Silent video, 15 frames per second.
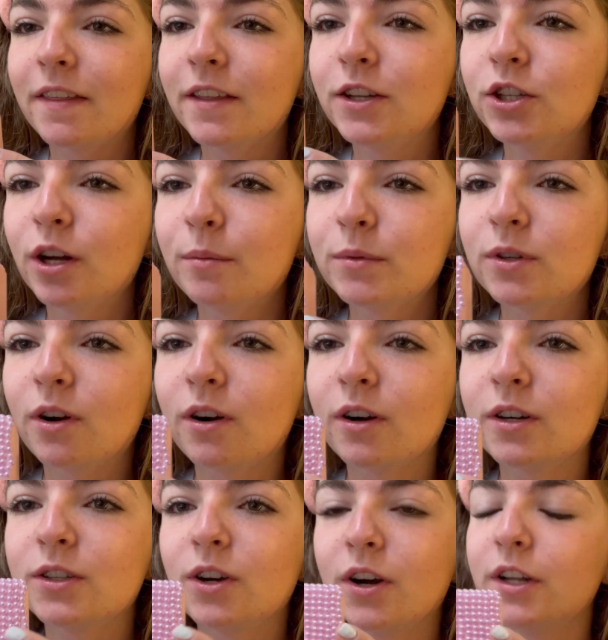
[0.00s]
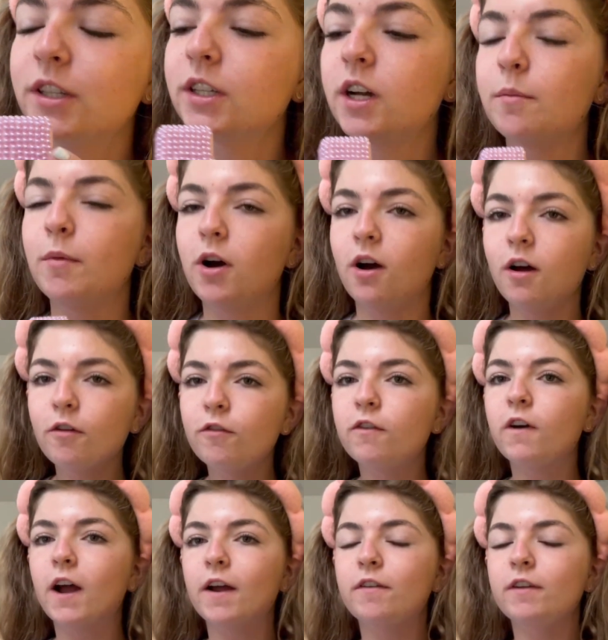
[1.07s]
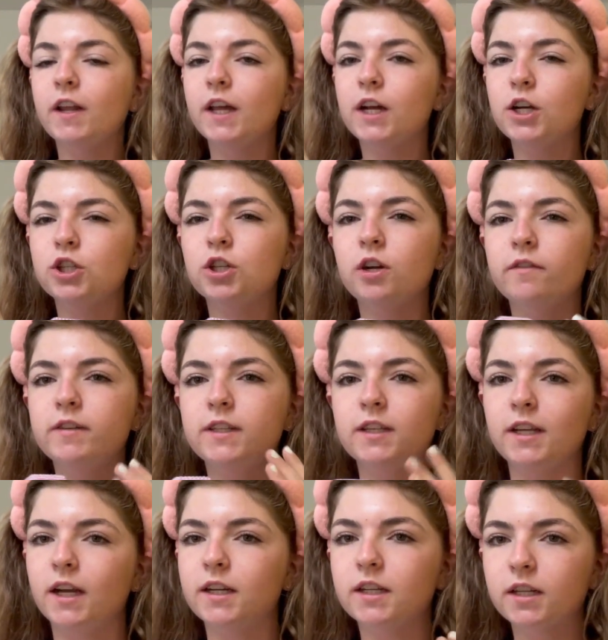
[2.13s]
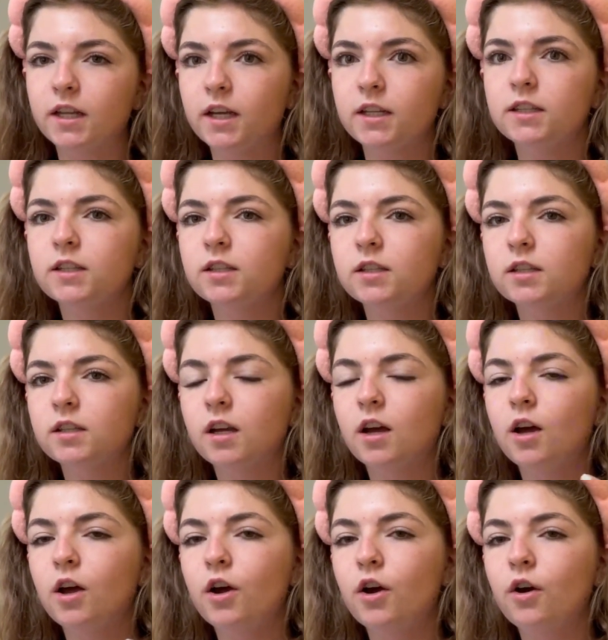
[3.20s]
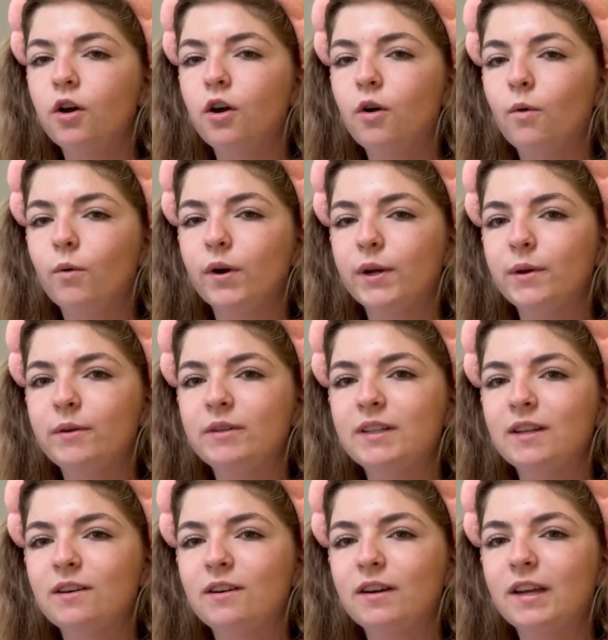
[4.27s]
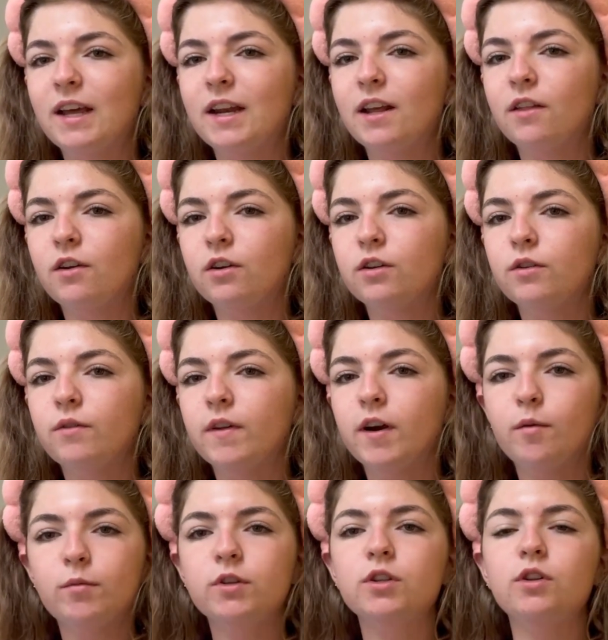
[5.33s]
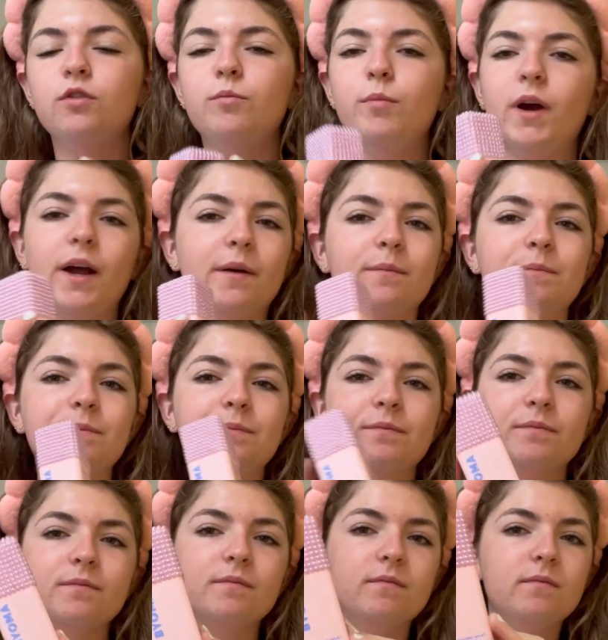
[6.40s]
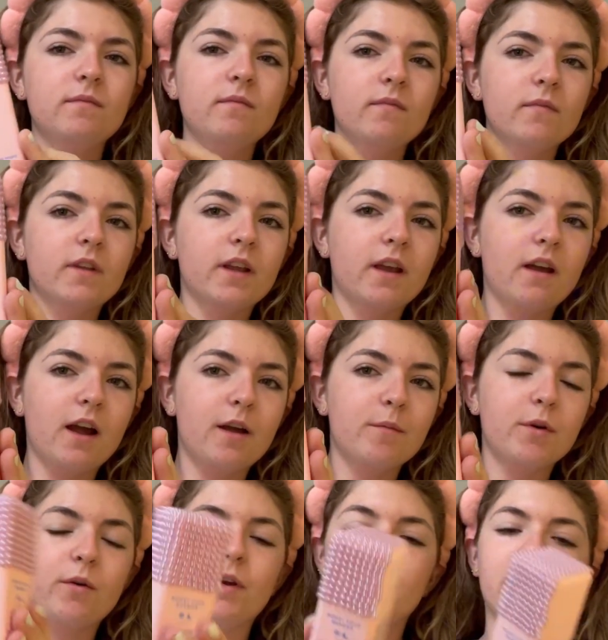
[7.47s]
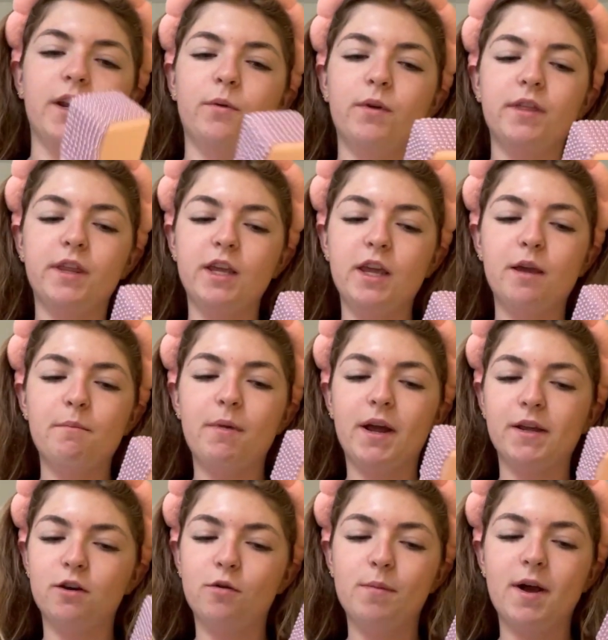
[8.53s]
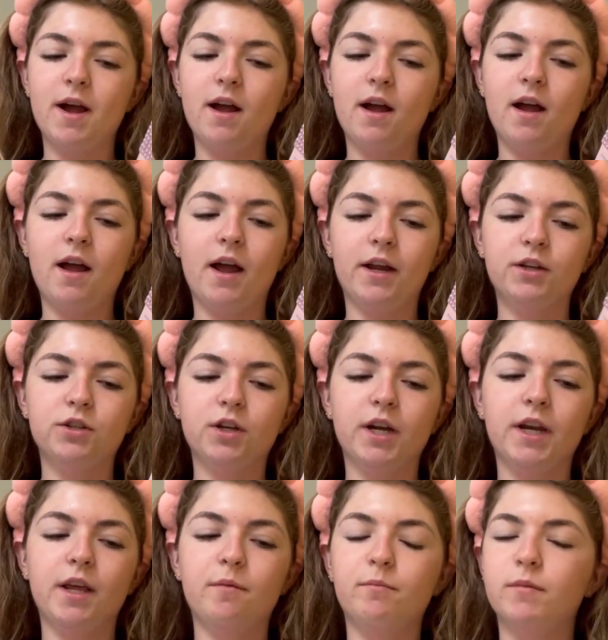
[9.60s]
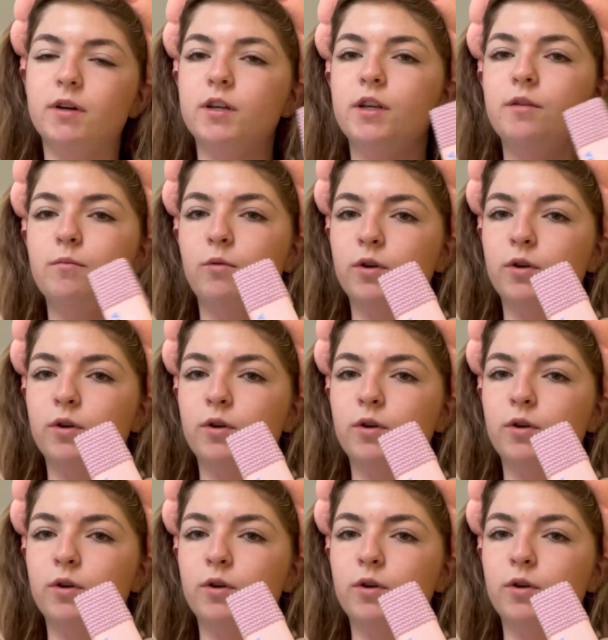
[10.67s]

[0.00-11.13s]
the gems are starting to come off. I feel like I should have sanded this or used literally any other glue than Elmer's glue, but I'm going in with the Bioma Hydrating Milky